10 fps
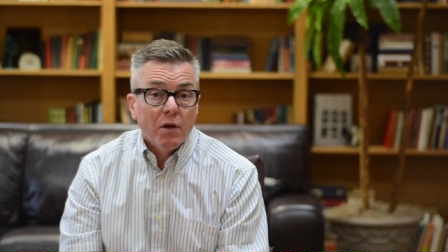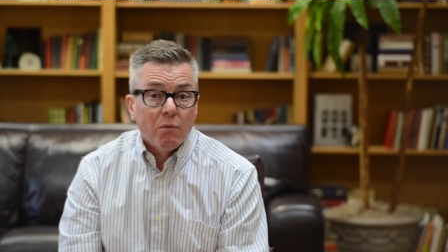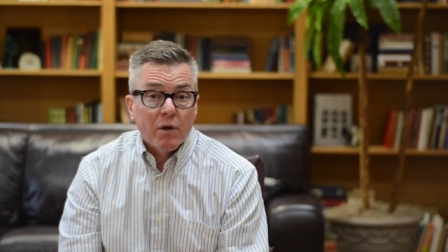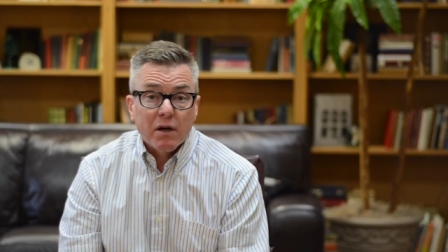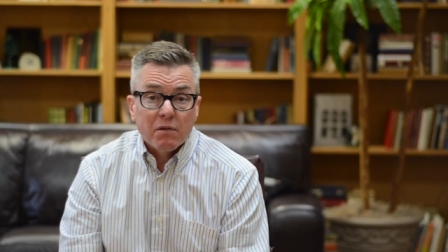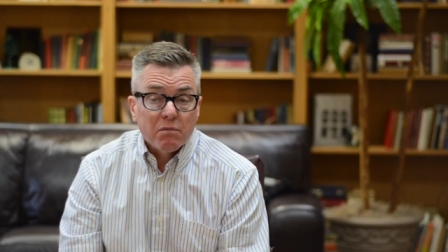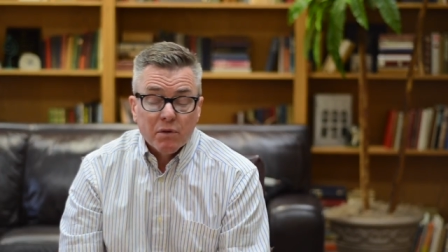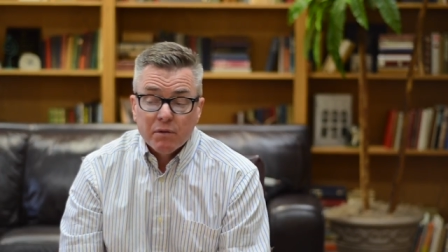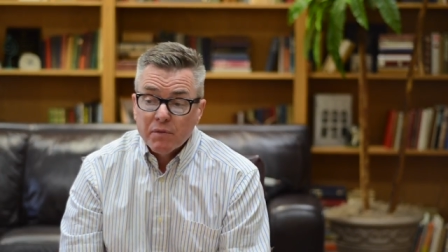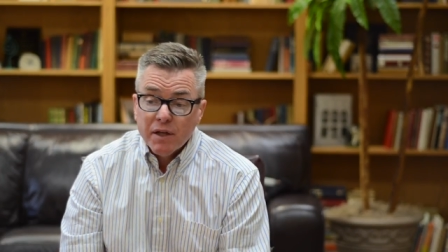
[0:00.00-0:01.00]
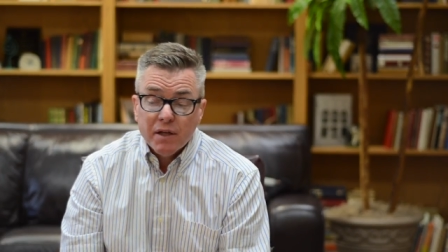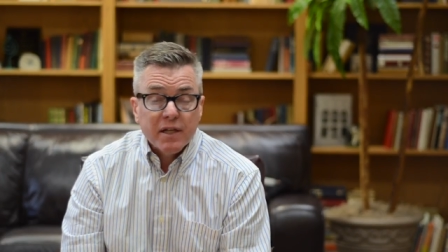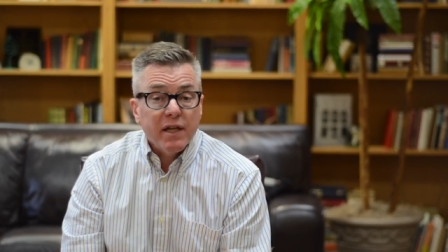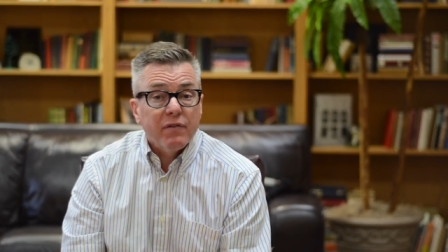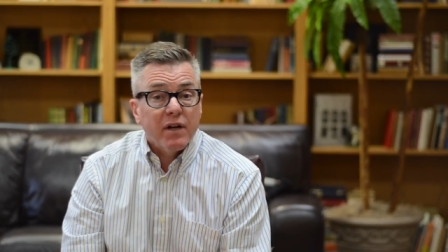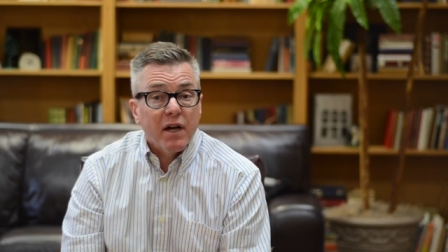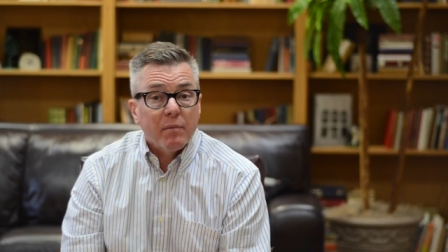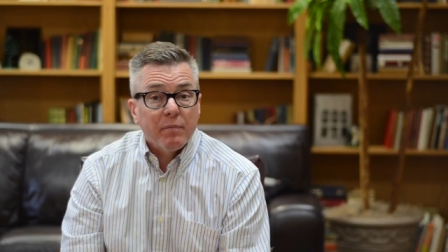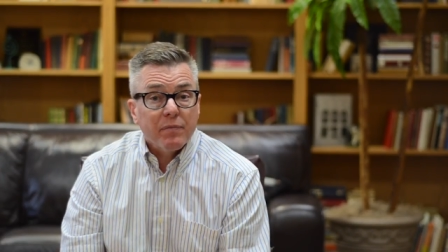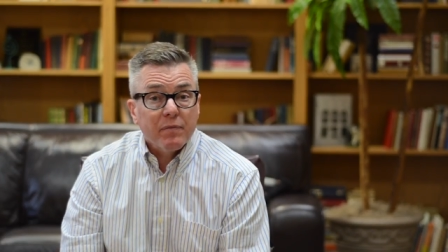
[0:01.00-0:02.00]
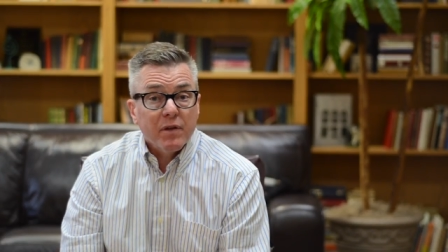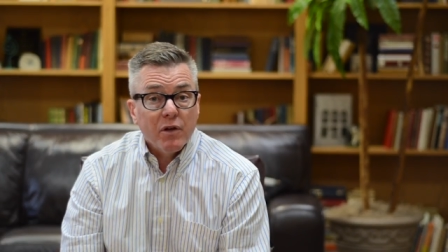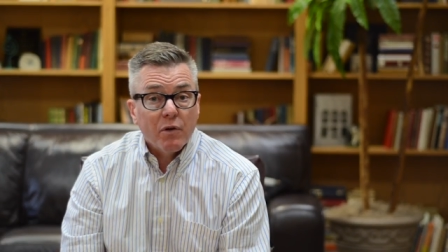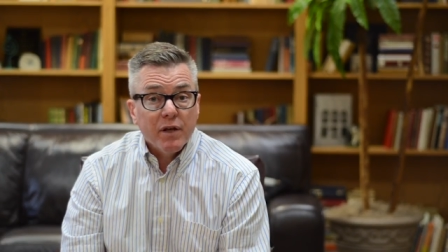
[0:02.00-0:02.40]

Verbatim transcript: where, where he had given up you know,